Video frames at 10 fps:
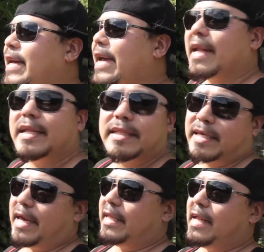I cannot
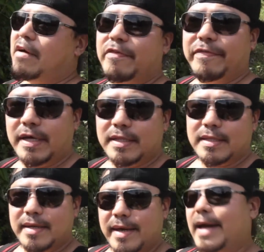get enough of it,
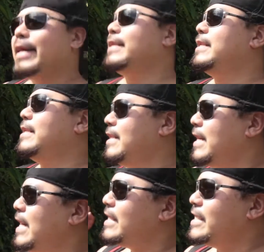and
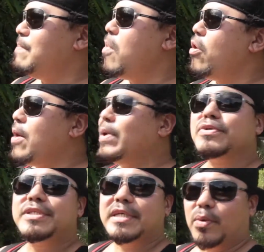the more I want to
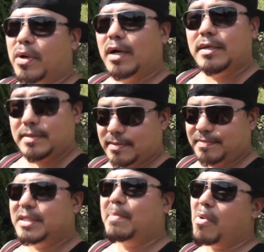see the world,
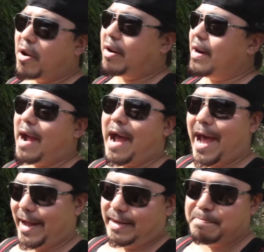the more
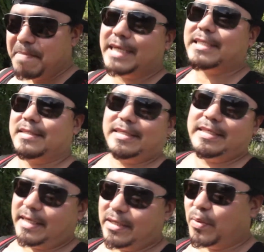I must
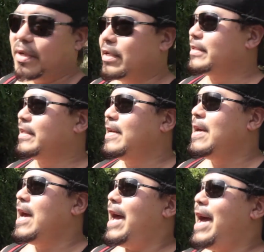see the world,
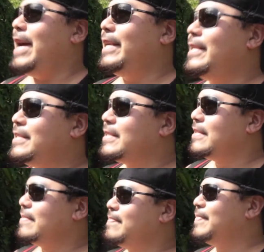and
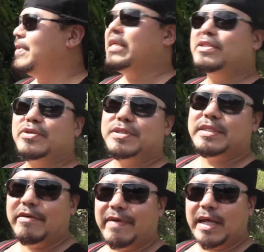need to
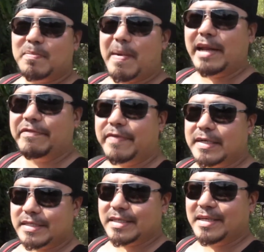save a lot of money
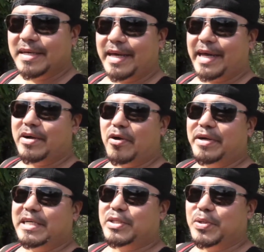first in
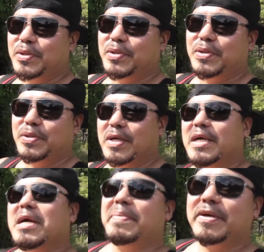order to,
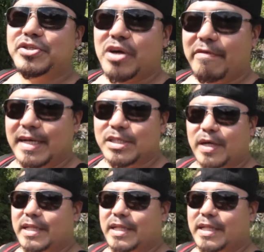because traveling is quite